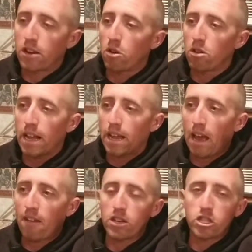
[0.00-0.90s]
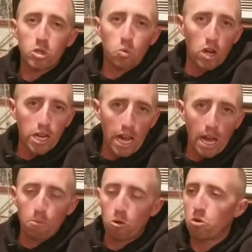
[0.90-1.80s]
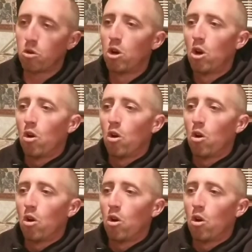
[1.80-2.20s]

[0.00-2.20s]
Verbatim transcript: I don't like having just one camel